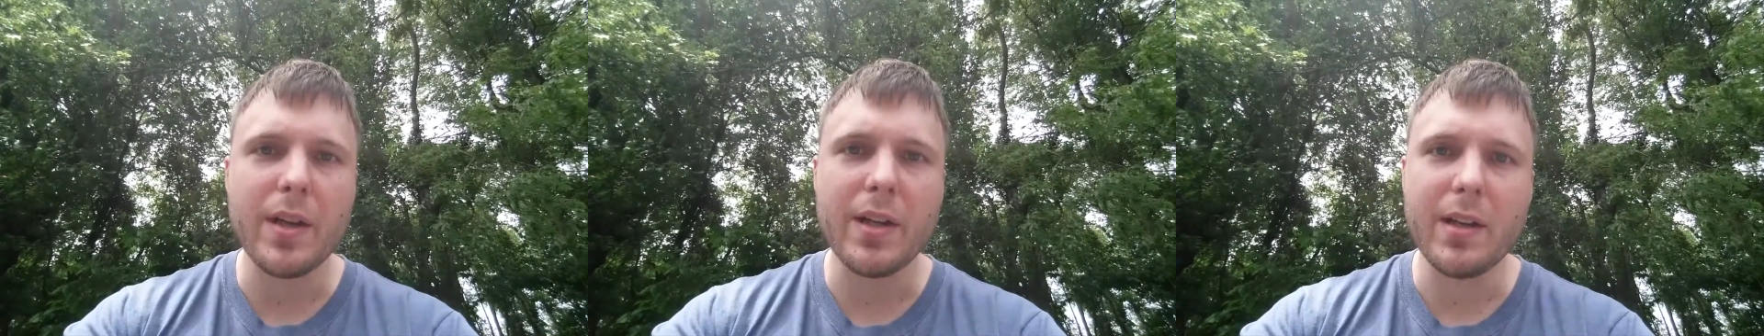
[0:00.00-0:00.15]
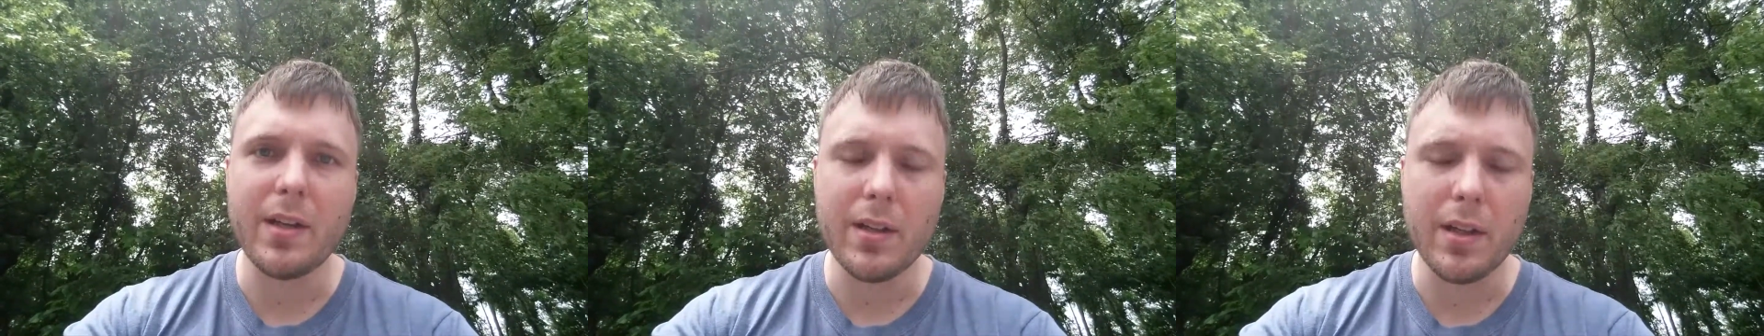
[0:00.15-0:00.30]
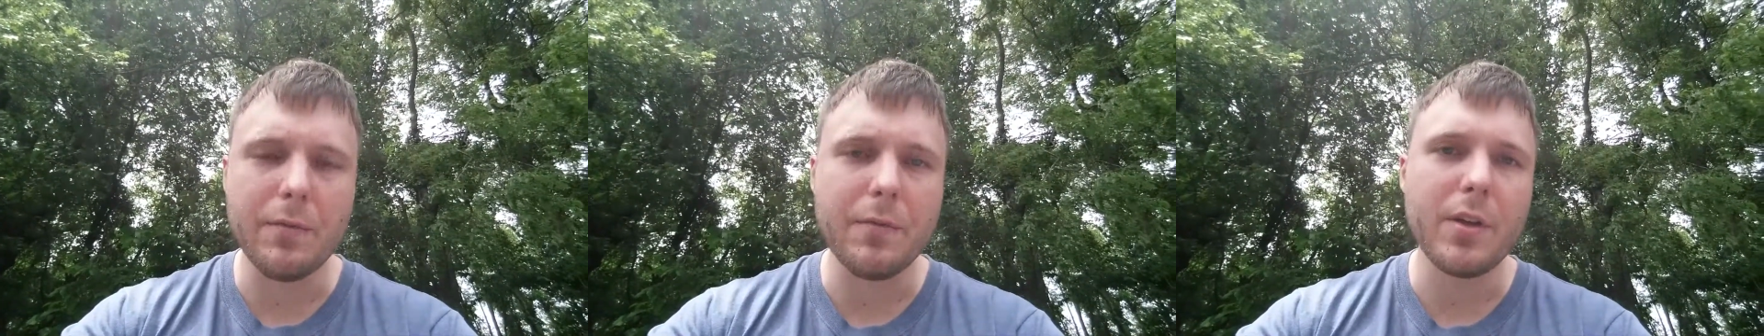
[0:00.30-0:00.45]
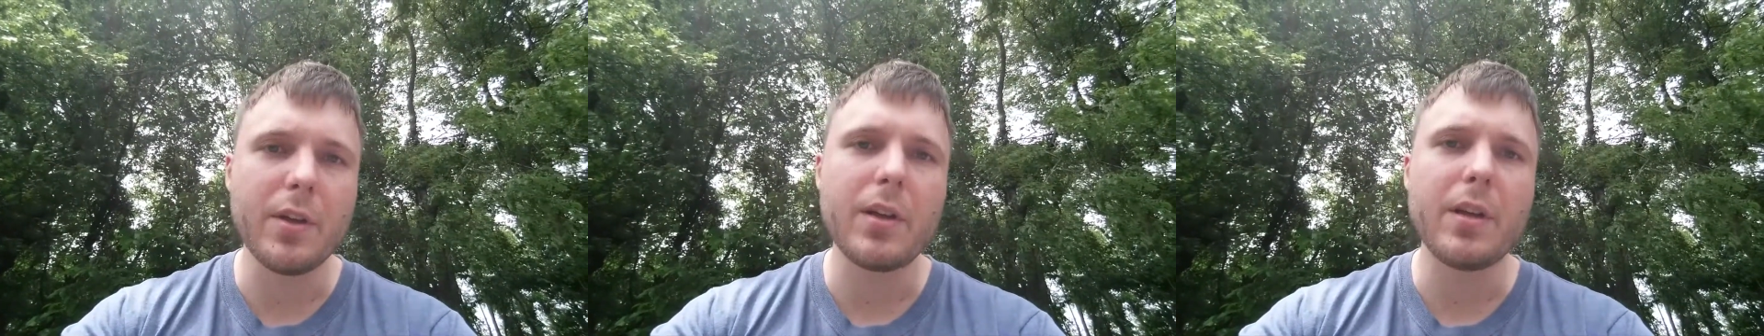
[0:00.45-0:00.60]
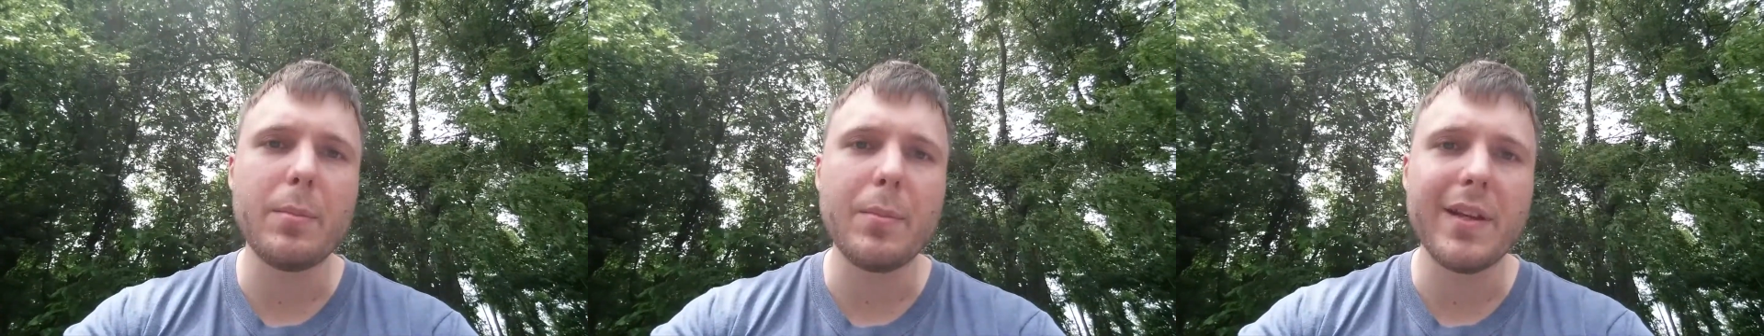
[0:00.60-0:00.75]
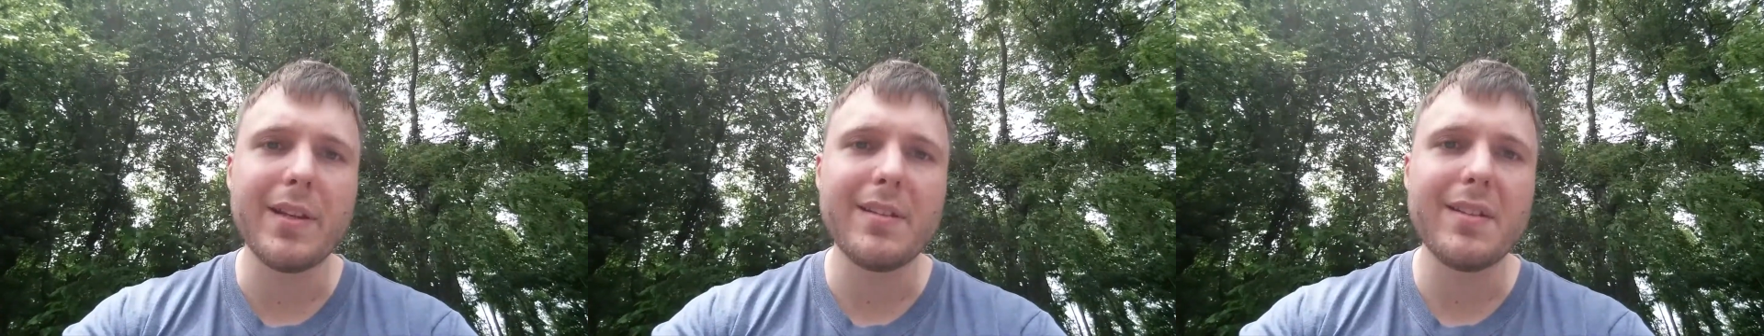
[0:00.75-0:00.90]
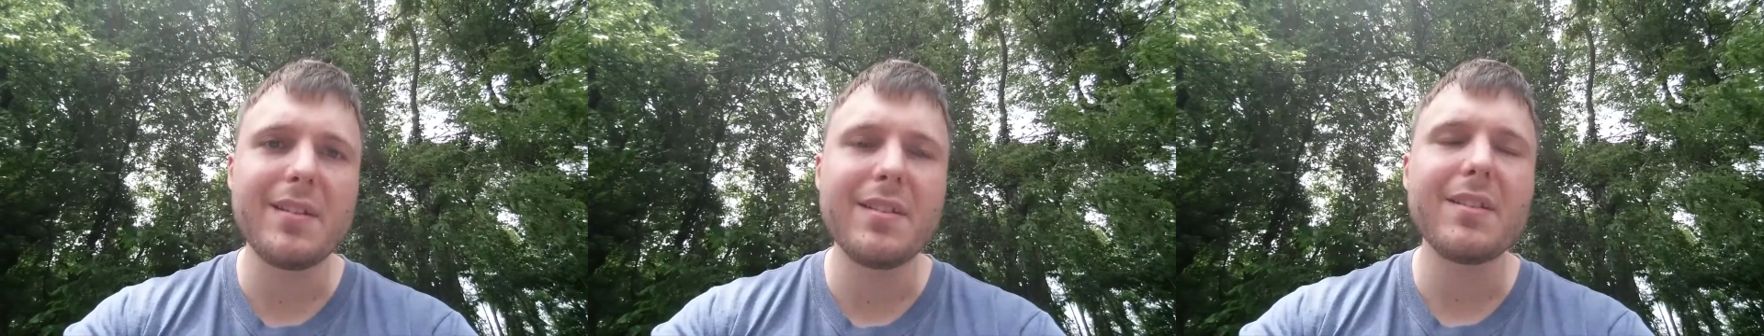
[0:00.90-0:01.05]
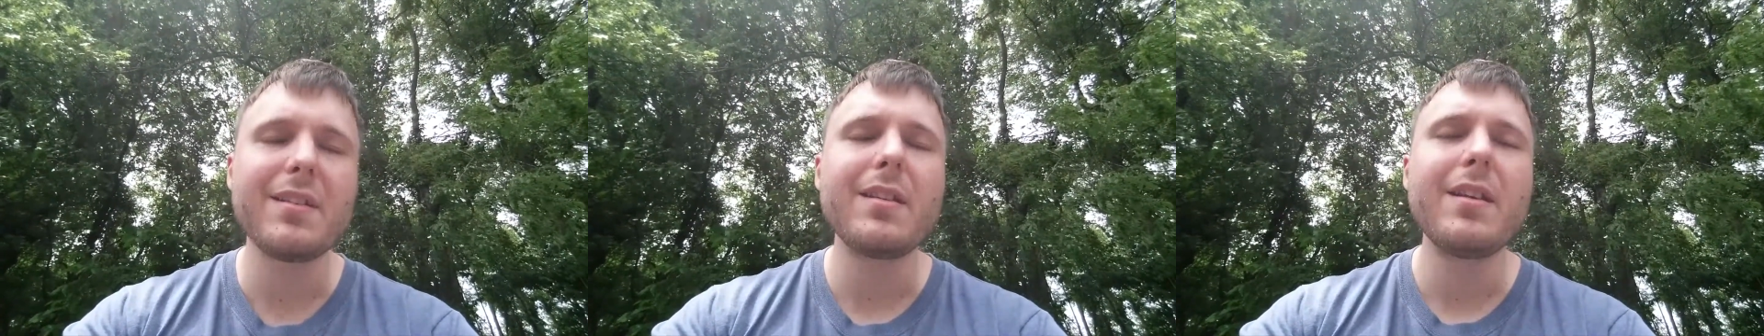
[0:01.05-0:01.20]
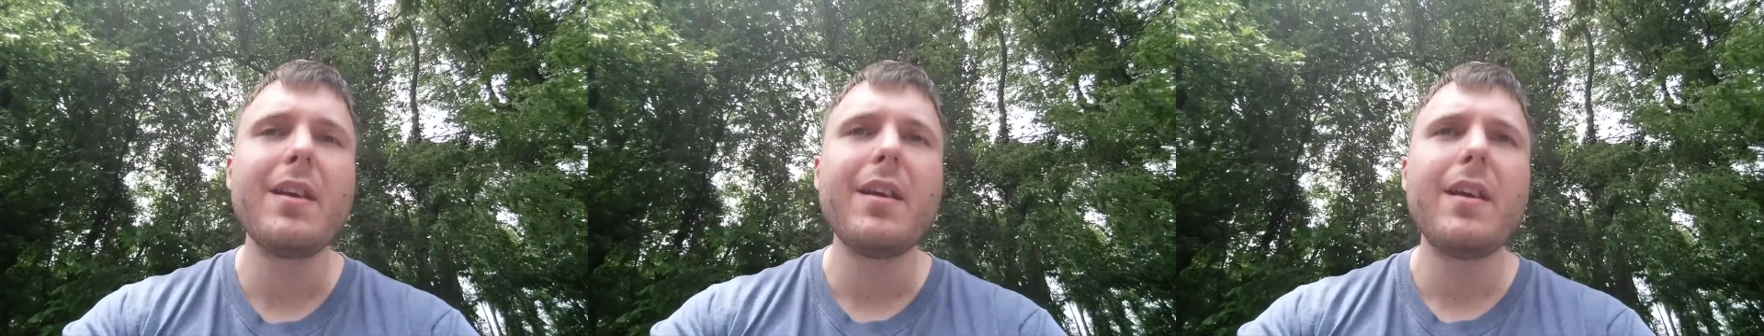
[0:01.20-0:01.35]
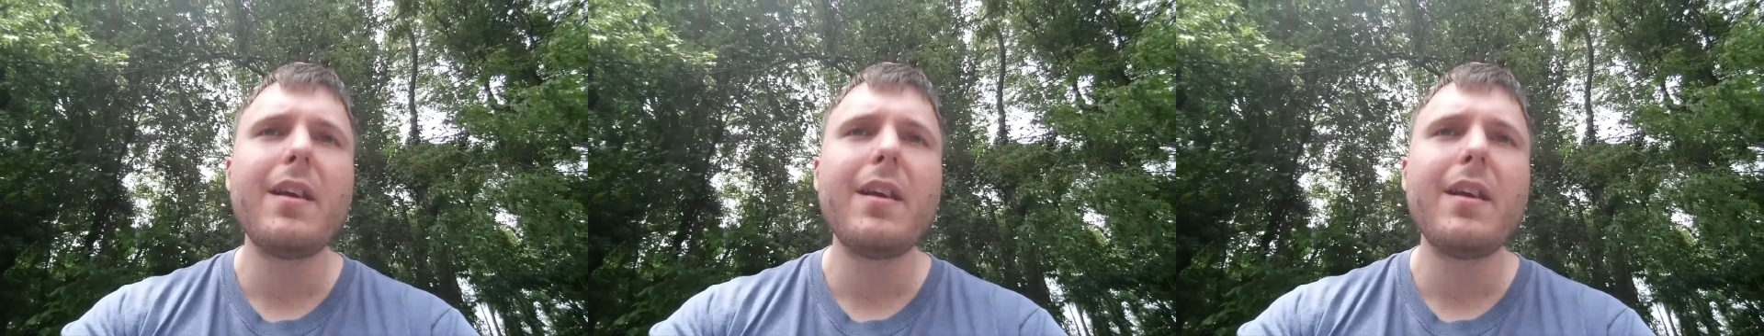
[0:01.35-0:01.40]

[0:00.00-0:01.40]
in all of your commits.